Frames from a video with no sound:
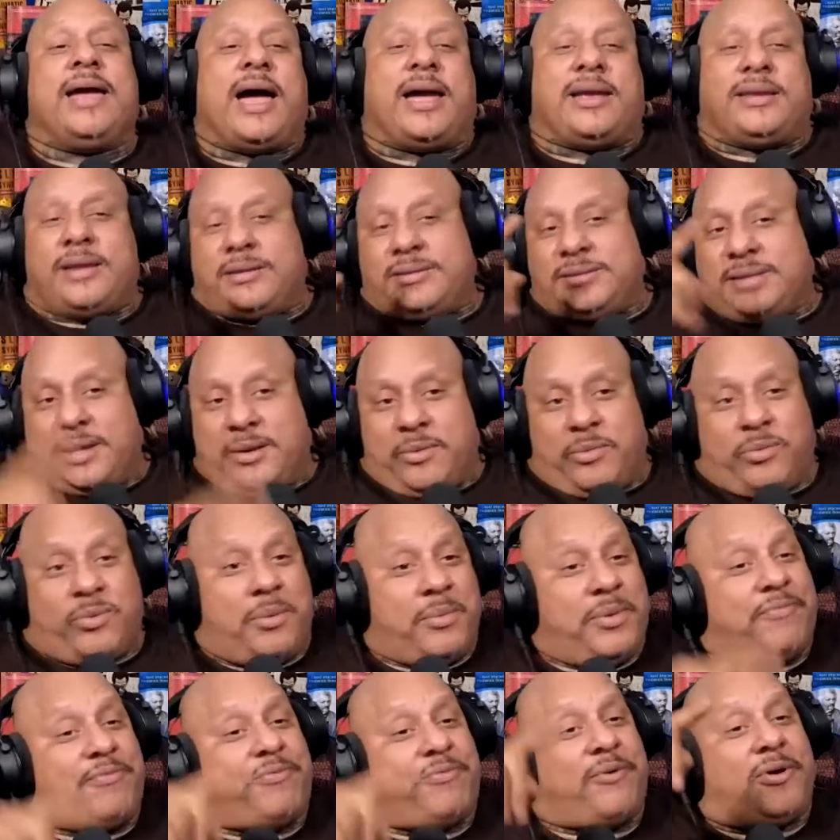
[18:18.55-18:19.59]
The
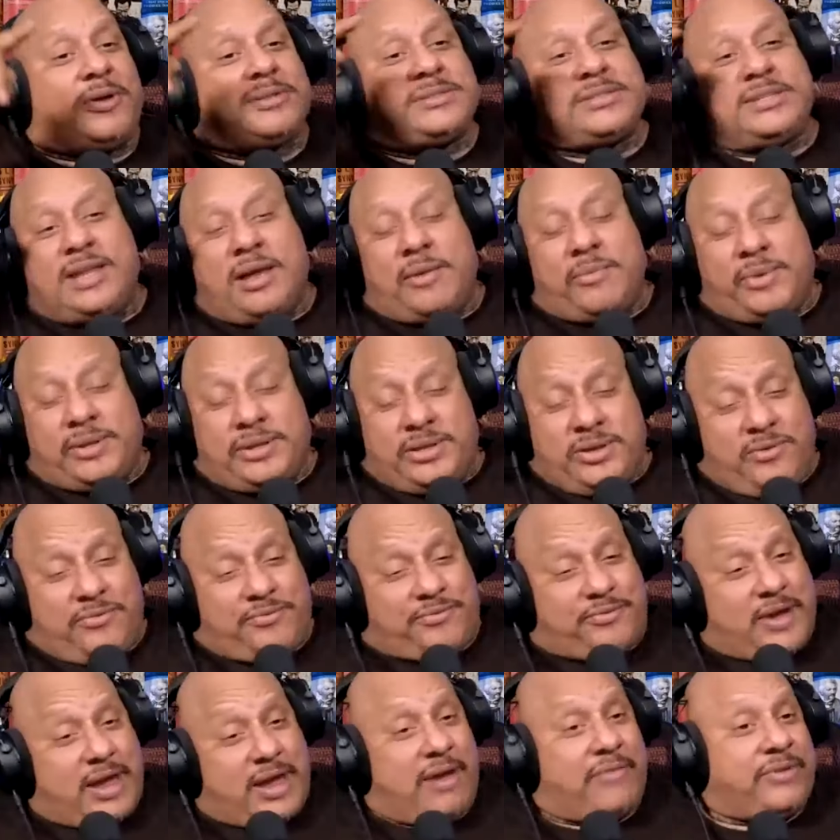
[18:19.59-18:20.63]
woman falls in love with you
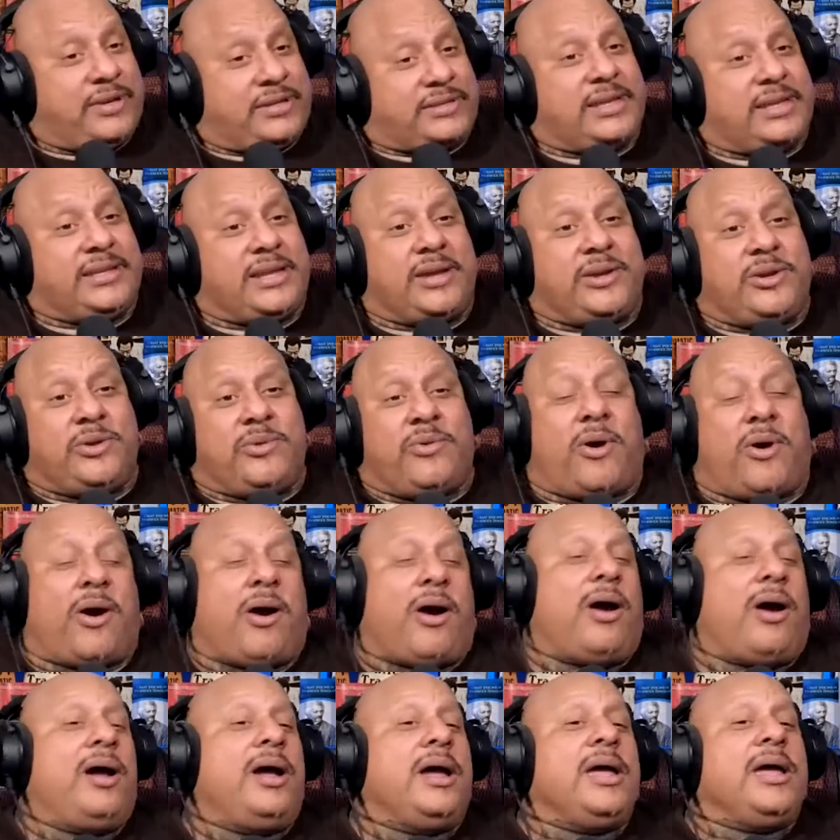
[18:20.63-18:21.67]
for everything that you
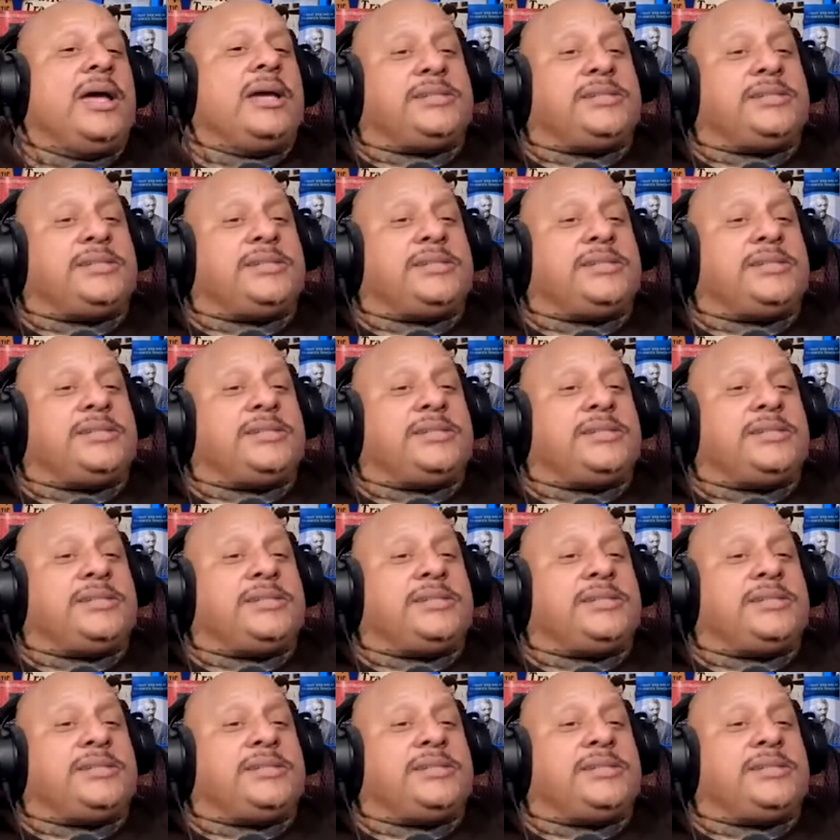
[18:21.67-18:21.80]
are.